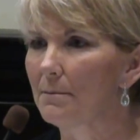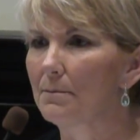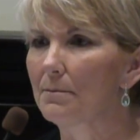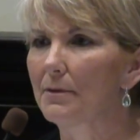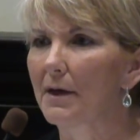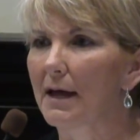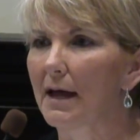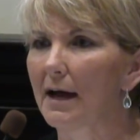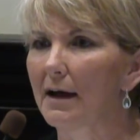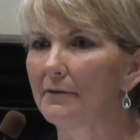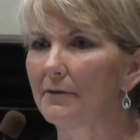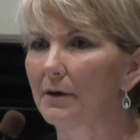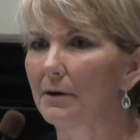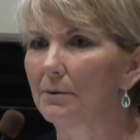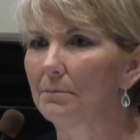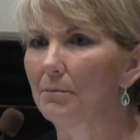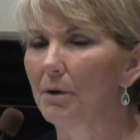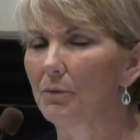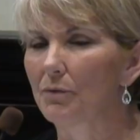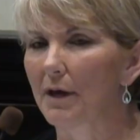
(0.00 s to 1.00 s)
They have
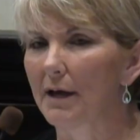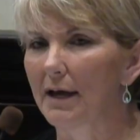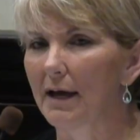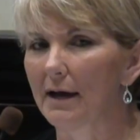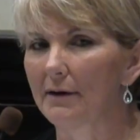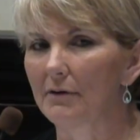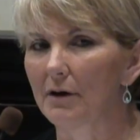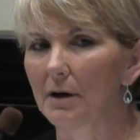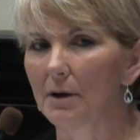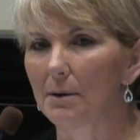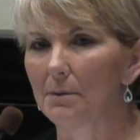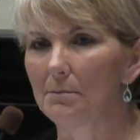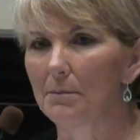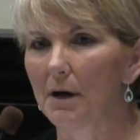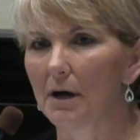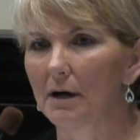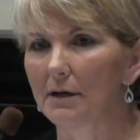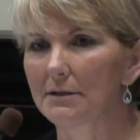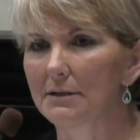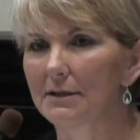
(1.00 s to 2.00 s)

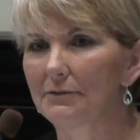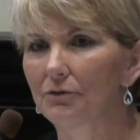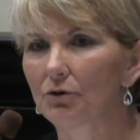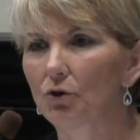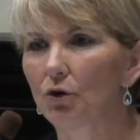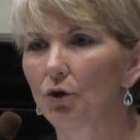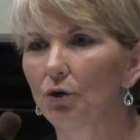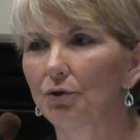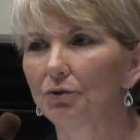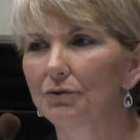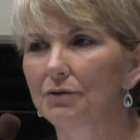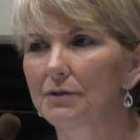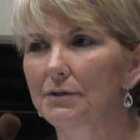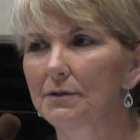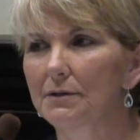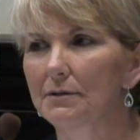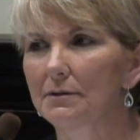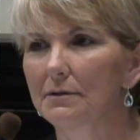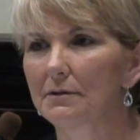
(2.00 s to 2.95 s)
a difficult